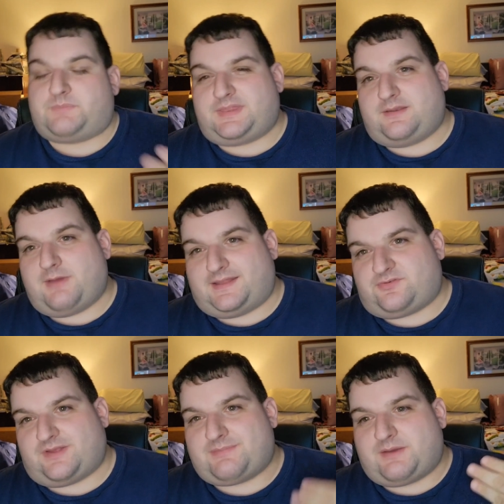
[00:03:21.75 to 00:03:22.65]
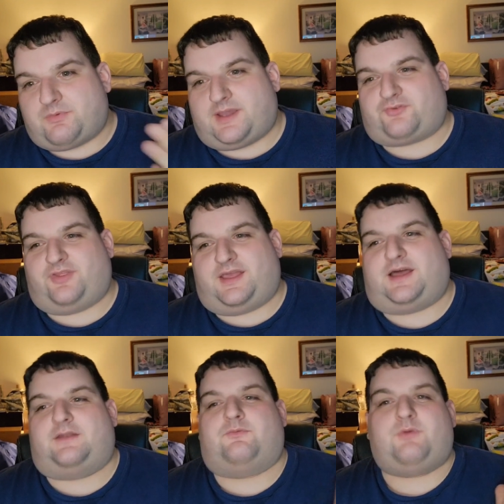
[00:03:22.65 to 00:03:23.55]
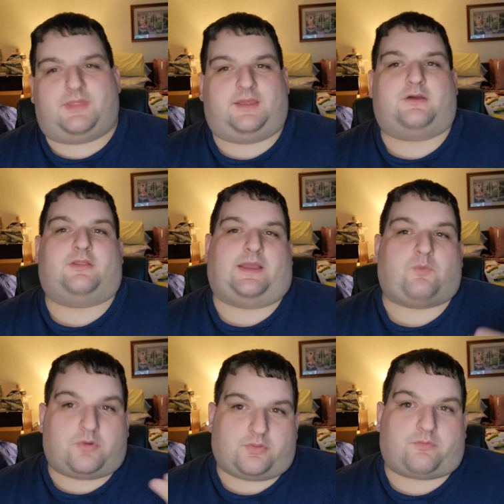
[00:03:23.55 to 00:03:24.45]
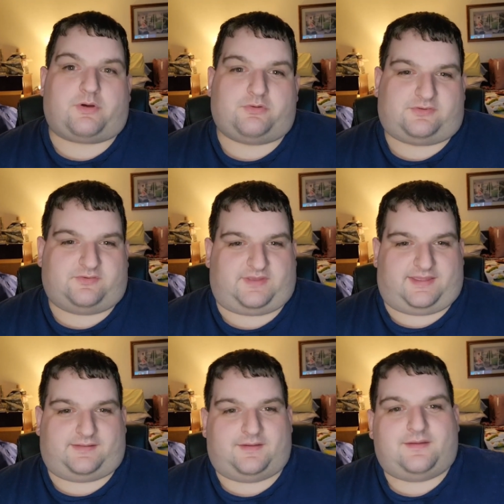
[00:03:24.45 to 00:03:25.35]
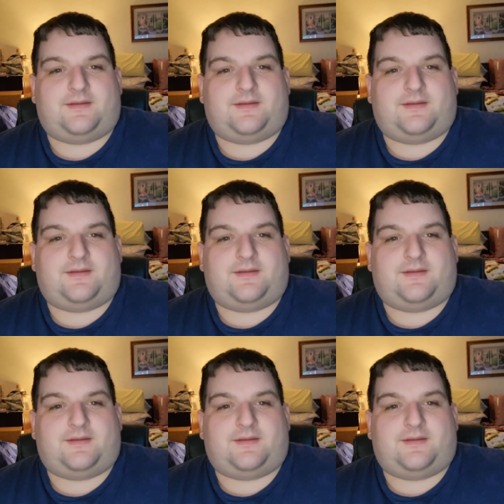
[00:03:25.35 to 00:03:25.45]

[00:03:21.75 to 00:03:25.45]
But then you had some that were actually kind of really good, like War of the Roses, and